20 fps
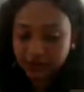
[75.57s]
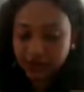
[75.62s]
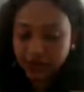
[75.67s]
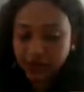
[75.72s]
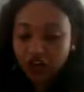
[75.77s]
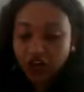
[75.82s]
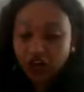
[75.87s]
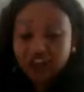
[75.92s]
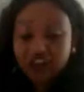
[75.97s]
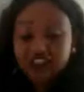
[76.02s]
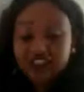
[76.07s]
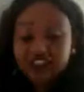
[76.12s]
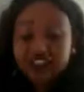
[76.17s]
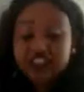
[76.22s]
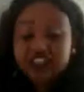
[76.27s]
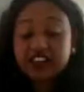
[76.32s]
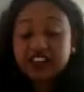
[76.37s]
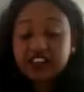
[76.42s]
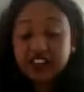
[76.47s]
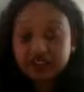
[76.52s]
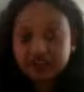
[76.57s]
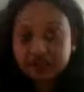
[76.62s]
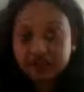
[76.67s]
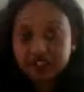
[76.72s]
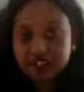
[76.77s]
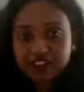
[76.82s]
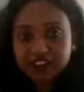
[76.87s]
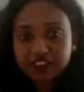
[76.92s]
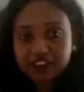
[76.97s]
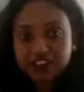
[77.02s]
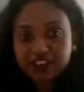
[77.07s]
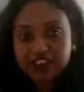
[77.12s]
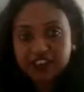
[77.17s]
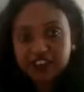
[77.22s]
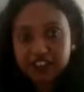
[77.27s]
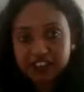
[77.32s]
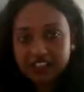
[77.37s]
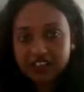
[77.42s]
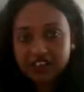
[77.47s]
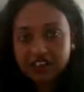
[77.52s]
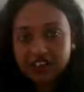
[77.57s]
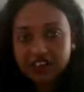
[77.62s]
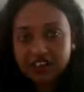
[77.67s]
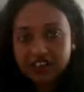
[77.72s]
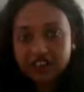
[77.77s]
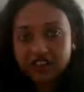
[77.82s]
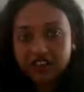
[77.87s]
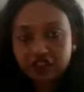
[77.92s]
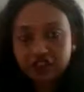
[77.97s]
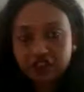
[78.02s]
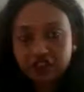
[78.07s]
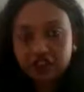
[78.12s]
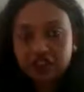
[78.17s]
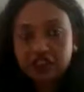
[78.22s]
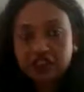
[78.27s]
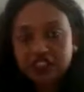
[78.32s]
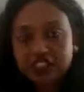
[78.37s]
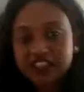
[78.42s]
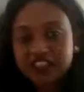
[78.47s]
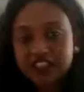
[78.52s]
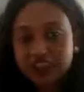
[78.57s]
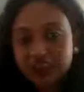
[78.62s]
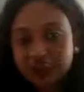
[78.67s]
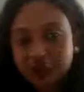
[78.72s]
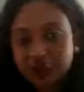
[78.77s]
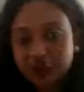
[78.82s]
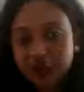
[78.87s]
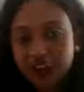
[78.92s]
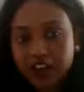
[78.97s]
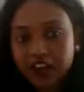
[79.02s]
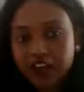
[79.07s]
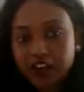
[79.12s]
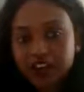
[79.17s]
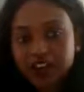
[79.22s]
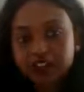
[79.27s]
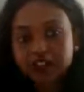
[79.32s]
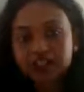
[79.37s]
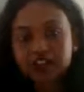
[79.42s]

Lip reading: Or is there a difference in the list of documents that is required?